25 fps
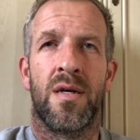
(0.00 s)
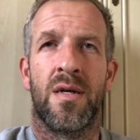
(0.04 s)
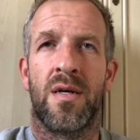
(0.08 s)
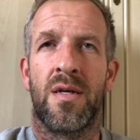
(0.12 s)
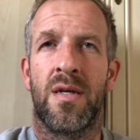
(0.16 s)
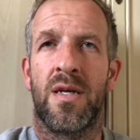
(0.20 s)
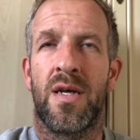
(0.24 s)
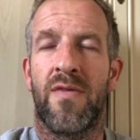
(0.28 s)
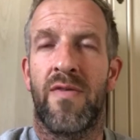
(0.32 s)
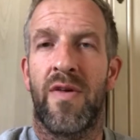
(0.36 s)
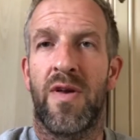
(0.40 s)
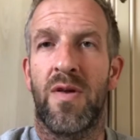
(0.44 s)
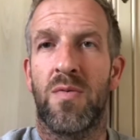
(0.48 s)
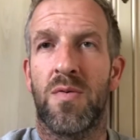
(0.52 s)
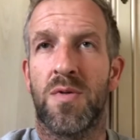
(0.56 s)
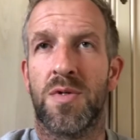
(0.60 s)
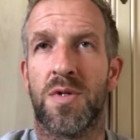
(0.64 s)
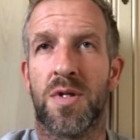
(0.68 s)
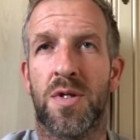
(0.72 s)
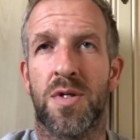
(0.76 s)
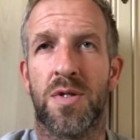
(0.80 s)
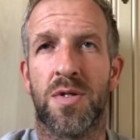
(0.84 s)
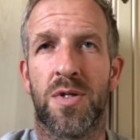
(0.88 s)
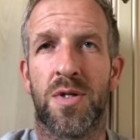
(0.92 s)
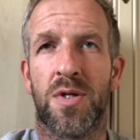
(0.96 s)
yeah, if anyone's
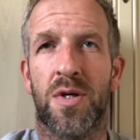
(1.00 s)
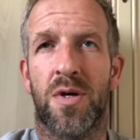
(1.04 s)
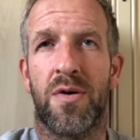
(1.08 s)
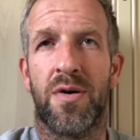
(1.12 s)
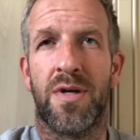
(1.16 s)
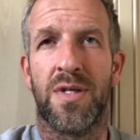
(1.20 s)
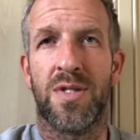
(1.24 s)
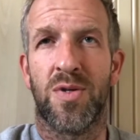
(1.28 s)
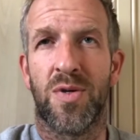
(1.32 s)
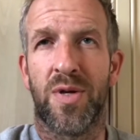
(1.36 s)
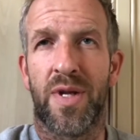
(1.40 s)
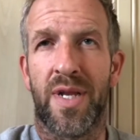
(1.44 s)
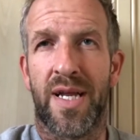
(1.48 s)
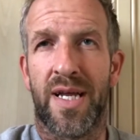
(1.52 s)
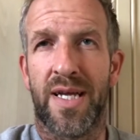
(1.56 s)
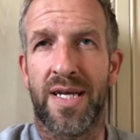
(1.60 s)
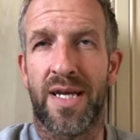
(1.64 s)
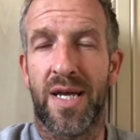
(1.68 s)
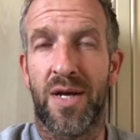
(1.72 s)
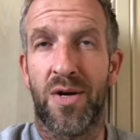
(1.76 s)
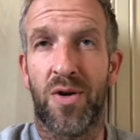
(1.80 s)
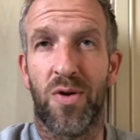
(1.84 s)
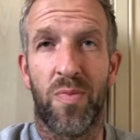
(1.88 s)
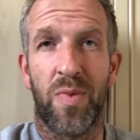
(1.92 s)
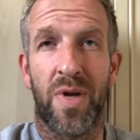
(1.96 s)
going to score it, it's looking like
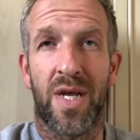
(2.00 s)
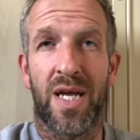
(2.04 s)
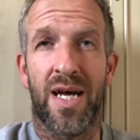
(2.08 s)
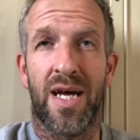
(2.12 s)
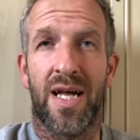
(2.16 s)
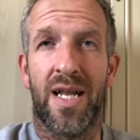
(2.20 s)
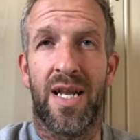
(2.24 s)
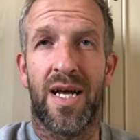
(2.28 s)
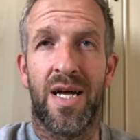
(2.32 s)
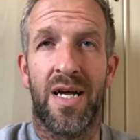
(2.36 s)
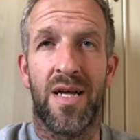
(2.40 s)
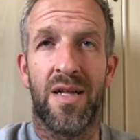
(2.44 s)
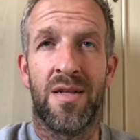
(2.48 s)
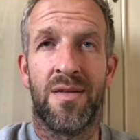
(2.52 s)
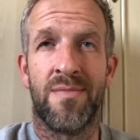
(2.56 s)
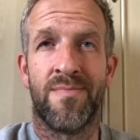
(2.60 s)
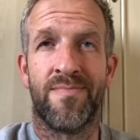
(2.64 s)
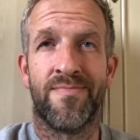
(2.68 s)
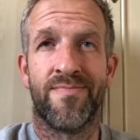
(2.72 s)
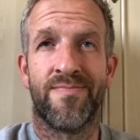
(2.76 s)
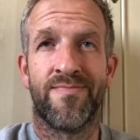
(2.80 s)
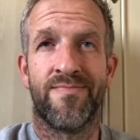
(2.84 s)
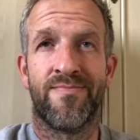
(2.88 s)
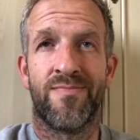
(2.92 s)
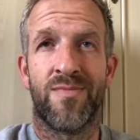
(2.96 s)
it could be Carlisle.
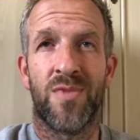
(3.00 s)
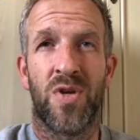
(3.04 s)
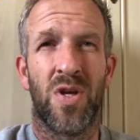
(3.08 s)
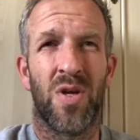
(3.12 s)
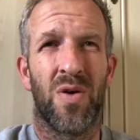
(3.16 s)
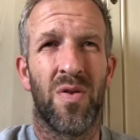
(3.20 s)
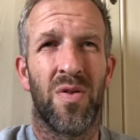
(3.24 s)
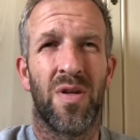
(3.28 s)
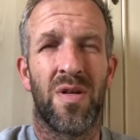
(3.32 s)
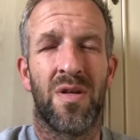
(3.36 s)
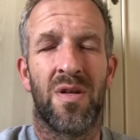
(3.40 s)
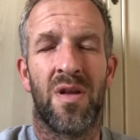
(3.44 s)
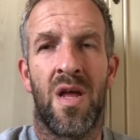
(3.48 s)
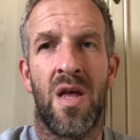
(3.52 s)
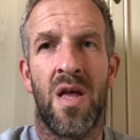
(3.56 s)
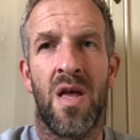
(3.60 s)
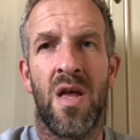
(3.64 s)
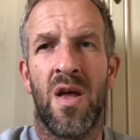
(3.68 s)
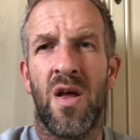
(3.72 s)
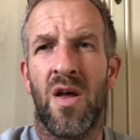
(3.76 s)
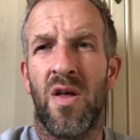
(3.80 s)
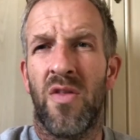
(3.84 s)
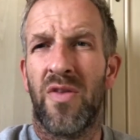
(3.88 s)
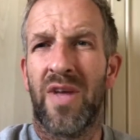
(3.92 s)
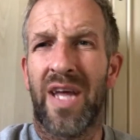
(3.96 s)
You know, they're
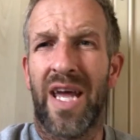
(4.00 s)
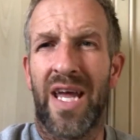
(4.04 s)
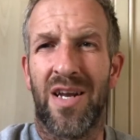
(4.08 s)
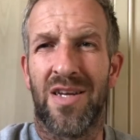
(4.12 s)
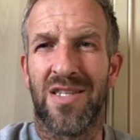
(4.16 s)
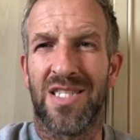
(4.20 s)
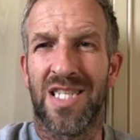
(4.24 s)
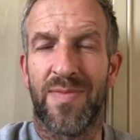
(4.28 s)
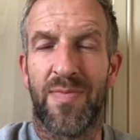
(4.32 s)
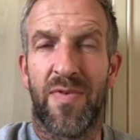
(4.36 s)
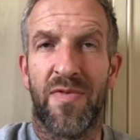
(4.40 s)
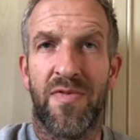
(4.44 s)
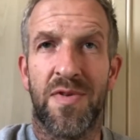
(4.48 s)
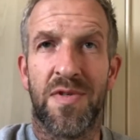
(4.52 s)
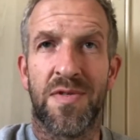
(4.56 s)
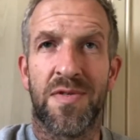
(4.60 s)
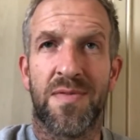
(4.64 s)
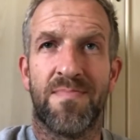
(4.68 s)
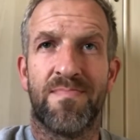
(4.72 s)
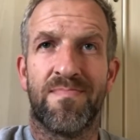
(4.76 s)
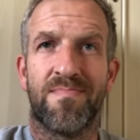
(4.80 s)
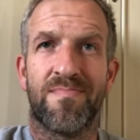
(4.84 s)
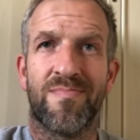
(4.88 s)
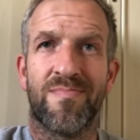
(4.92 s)
getting on top of us.